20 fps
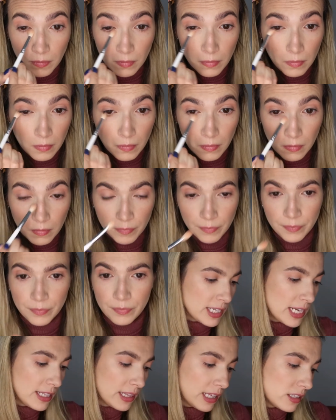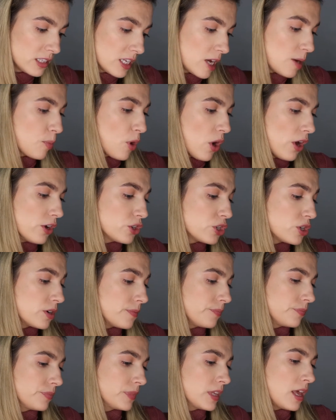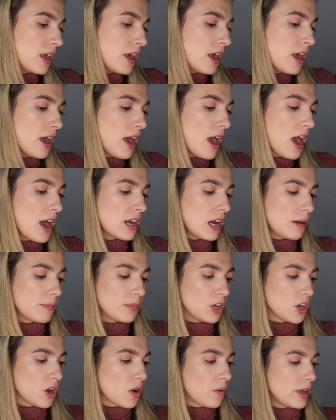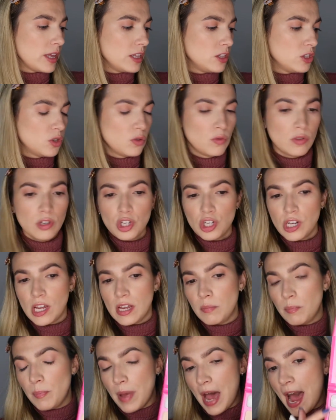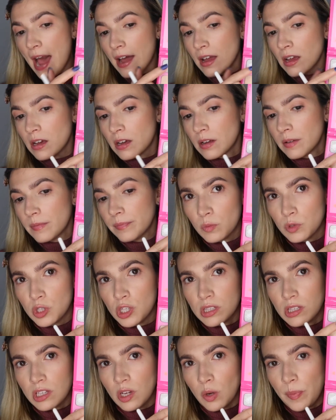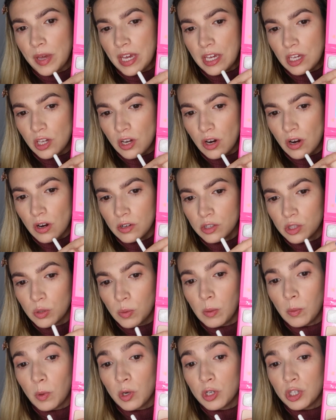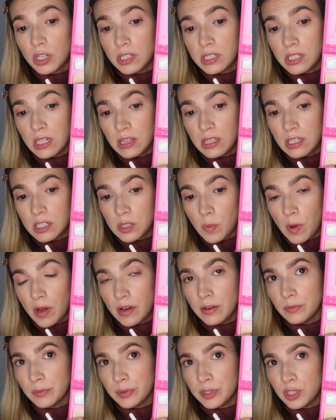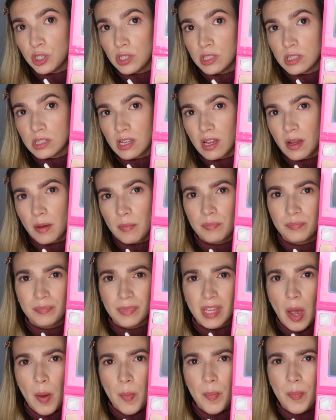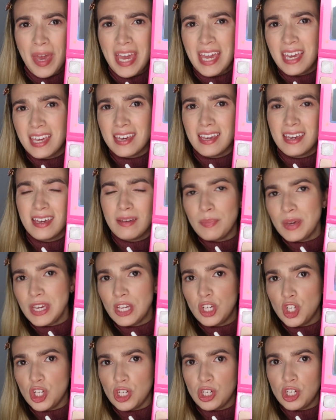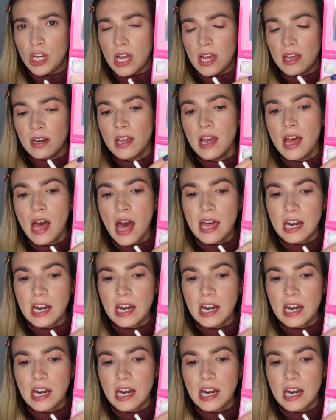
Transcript: I'm going to take that same brush and I'm going to go into the shade Back, which is a little pinkier. So we were just in this one, which is a pinky peachy shade.